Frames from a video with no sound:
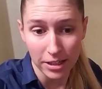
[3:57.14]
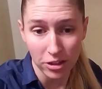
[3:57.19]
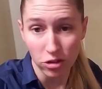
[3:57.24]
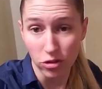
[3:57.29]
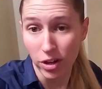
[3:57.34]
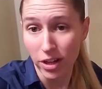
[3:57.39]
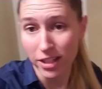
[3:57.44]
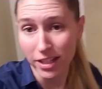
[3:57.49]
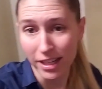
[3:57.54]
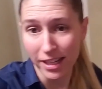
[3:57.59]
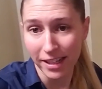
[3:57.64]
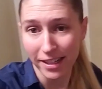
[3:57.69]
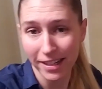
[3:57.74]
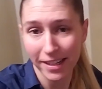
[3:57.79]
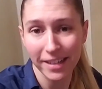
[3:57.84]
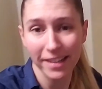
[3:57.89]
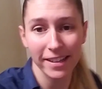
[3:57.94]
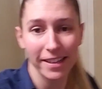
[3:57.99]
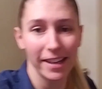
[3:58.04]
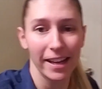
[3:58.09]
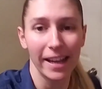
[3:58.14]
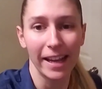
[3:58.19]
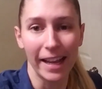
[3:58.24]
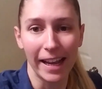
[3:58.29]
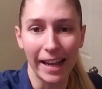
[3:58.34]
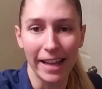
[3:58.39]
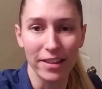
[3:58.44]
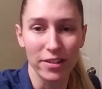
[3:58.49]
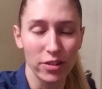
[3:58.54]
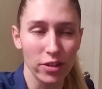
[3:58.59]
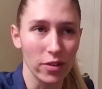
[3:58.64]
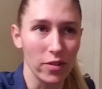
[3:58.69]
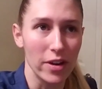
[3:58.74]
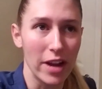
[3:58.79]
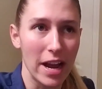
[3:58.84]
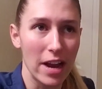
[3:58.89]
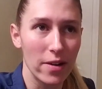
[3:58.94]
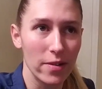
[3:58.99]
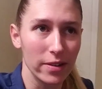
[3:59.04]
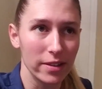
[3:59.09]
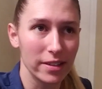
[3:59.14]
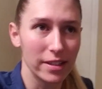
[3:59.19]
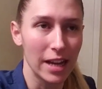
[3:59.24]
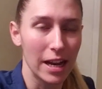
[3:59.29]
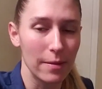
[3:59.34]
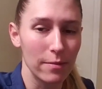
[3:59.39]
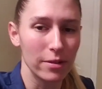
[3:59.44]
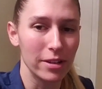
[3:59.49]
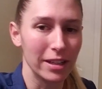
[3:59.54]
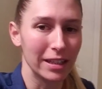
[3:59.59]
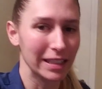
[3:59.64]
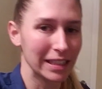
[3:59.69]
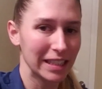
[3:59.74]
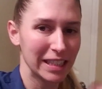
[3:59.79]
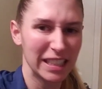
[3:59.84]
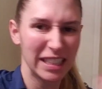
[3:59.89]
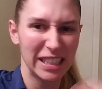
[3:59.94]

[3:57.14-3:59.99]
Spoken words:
stress eat, and so now it's time to